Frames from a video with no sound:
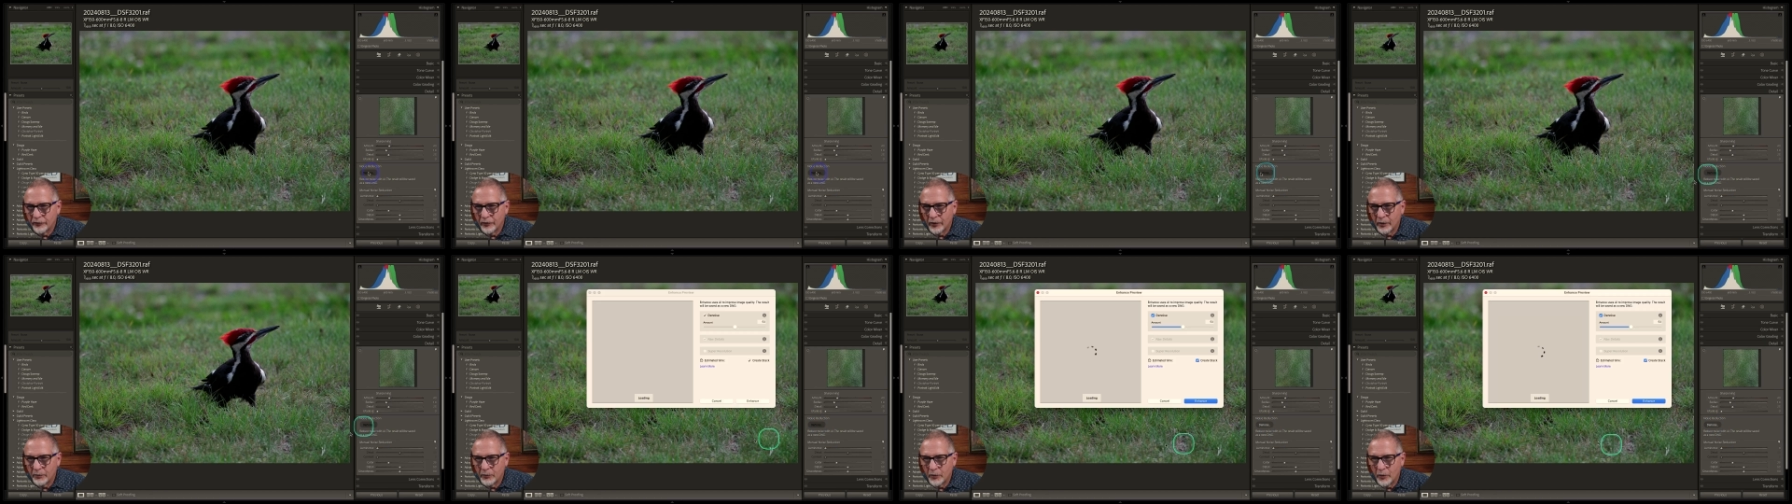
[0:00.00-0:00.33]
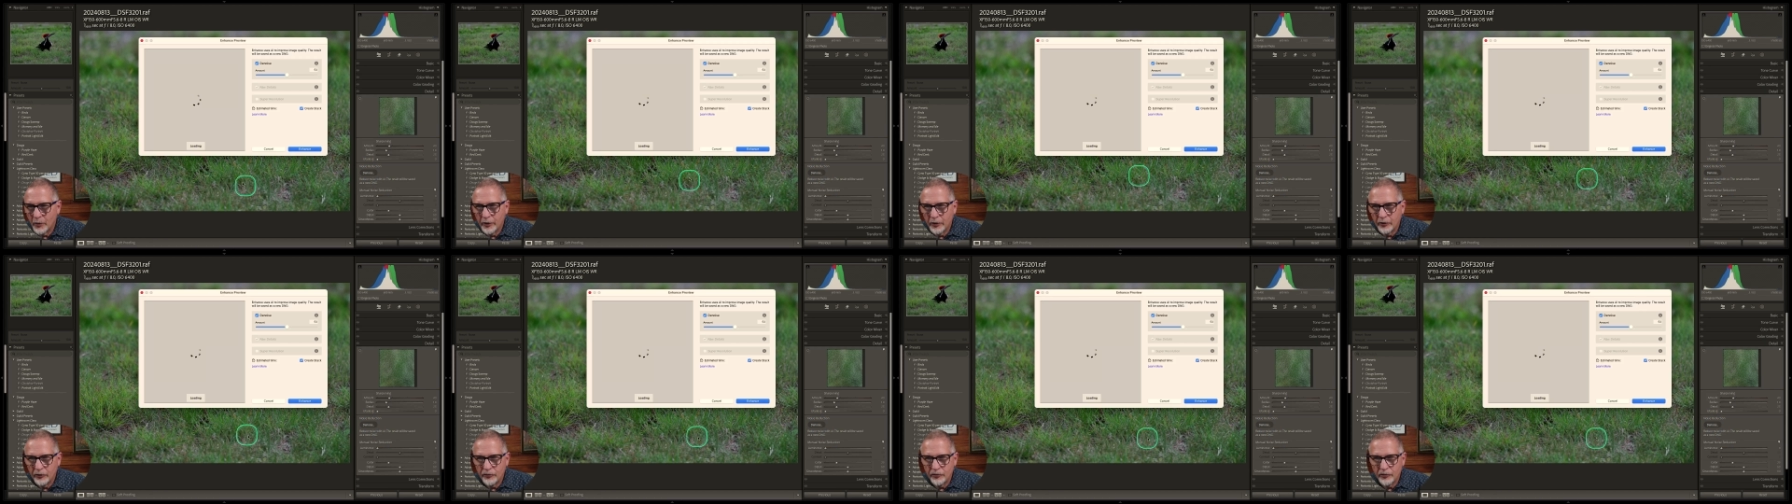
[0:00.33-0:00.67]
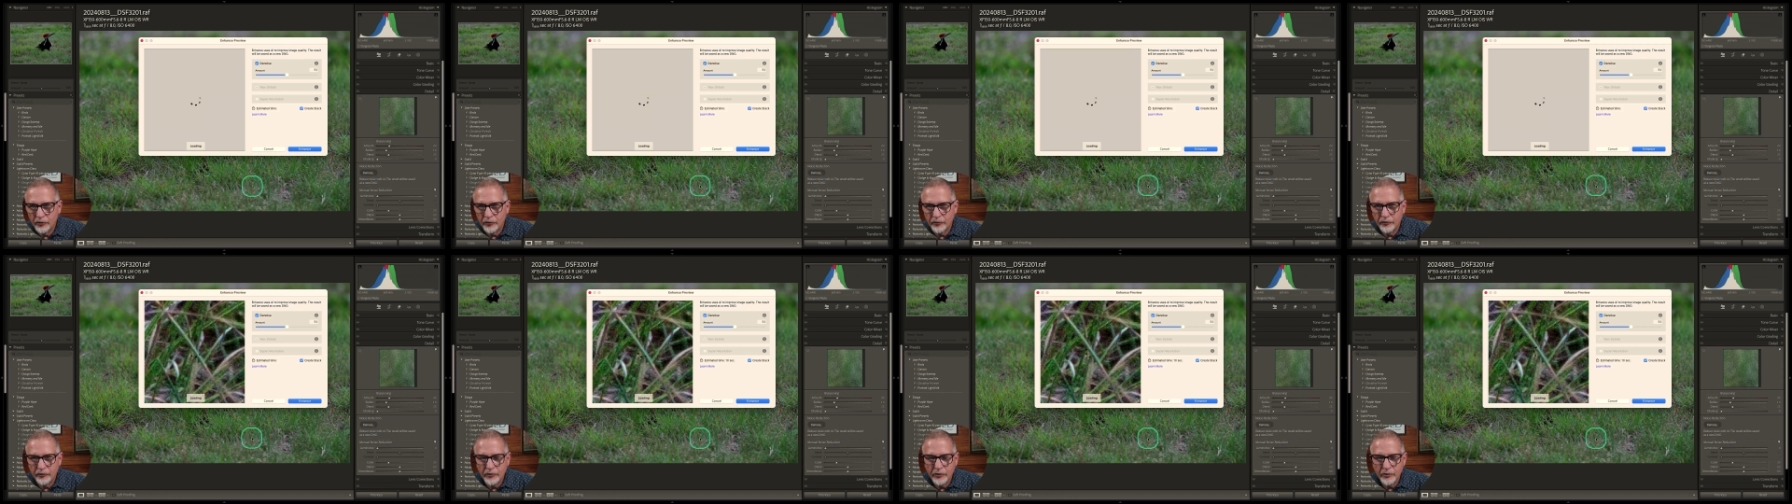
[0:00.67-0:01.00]
So I'm going to
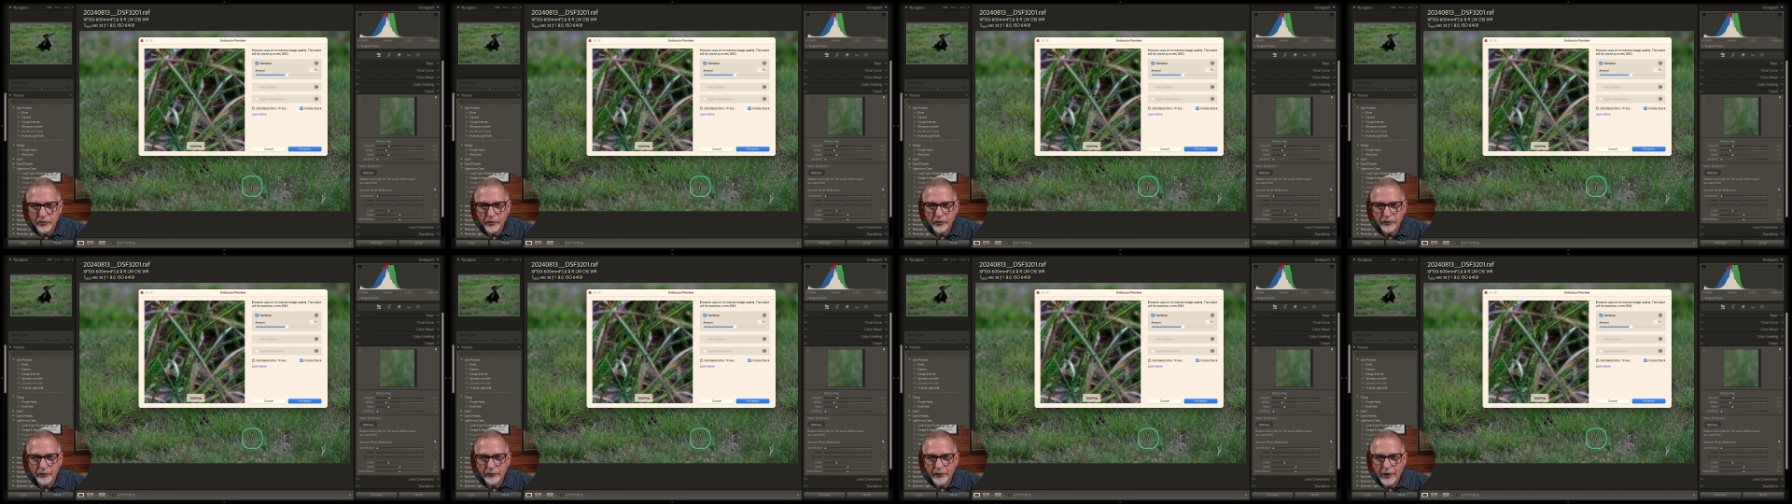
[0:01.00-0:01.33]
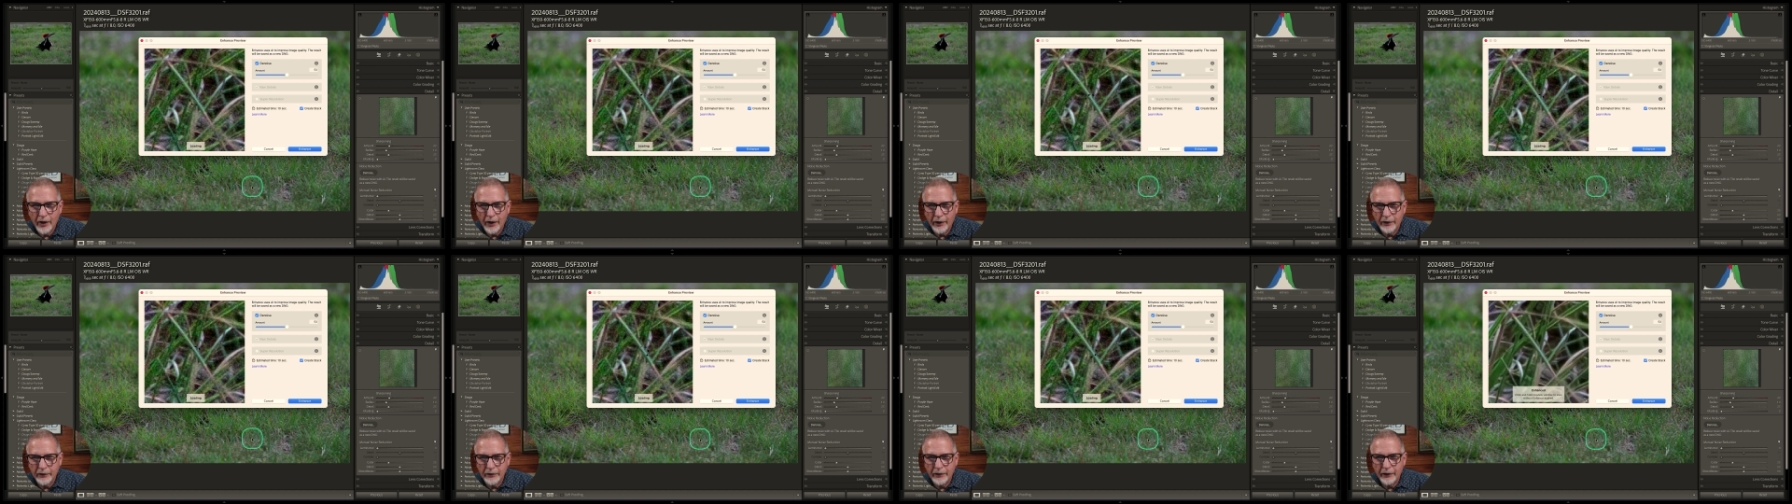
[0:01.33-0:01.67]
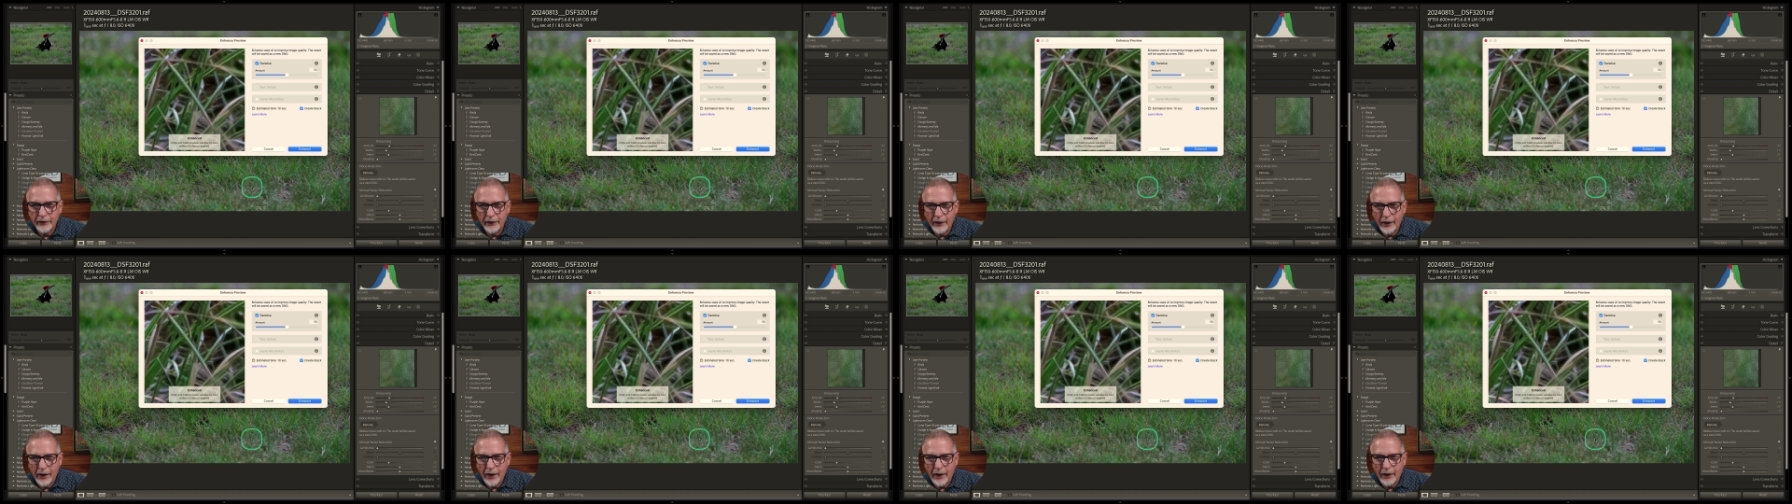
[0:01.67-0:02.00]
just do
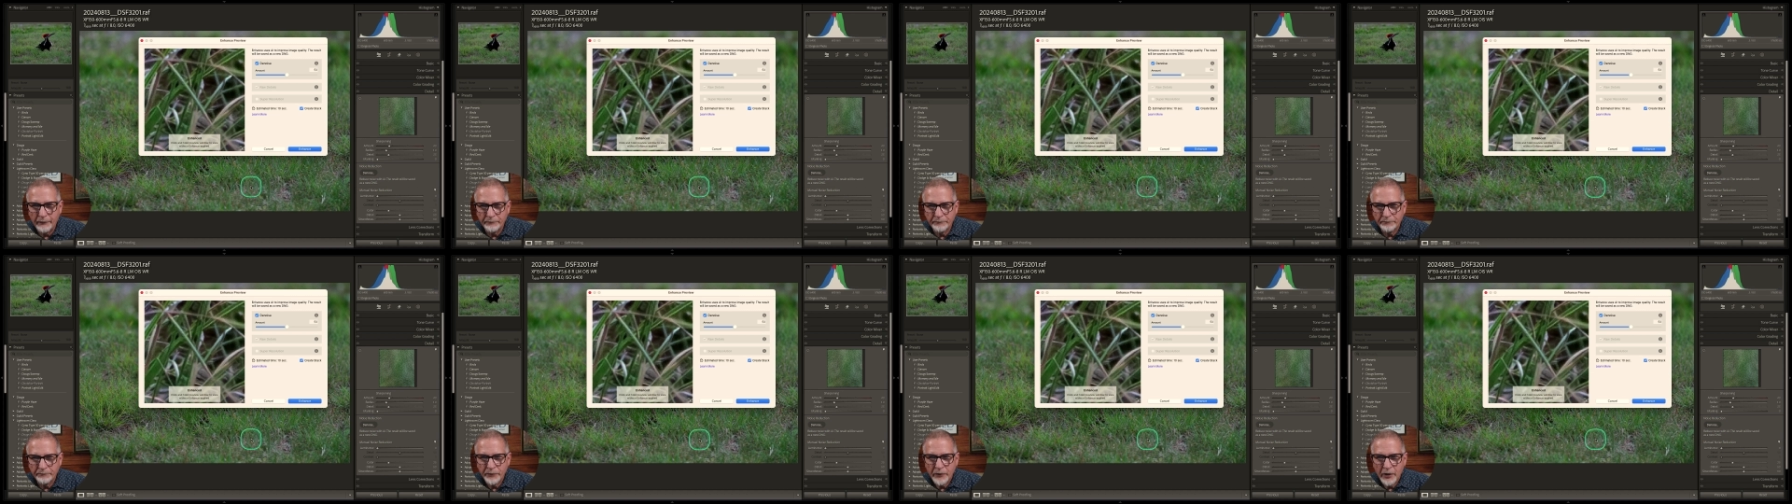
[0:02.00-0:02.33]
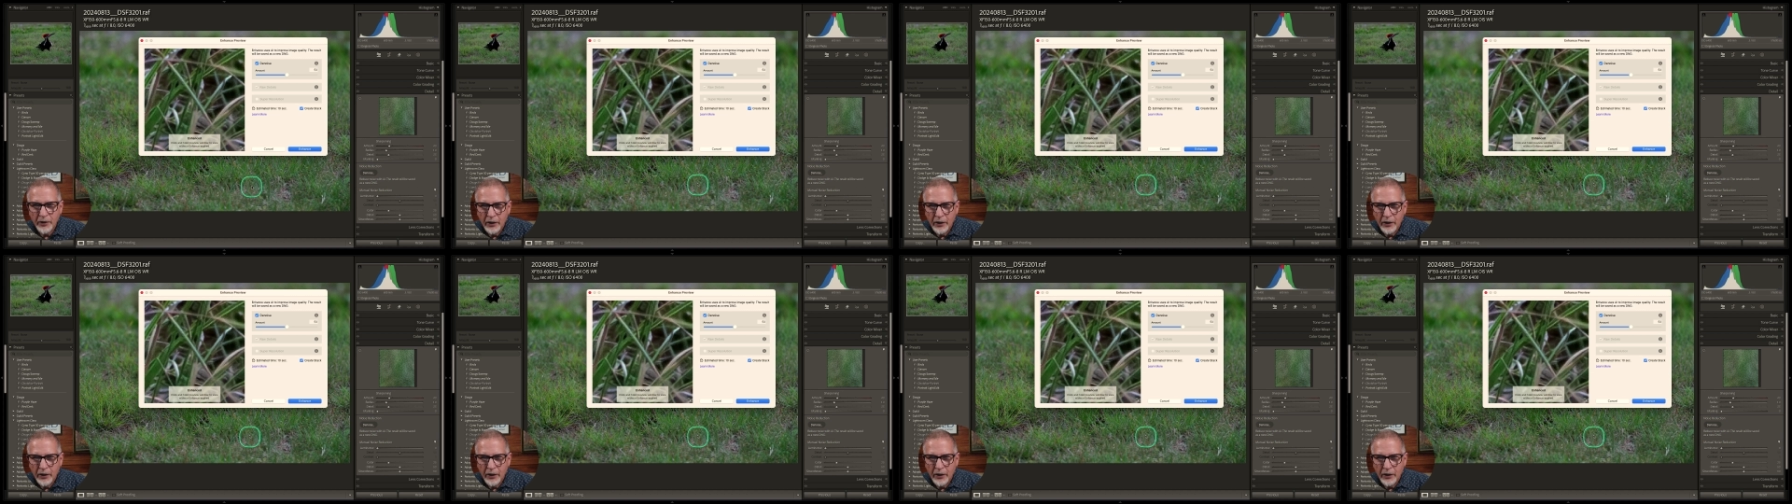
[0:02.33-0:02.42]
exactly that.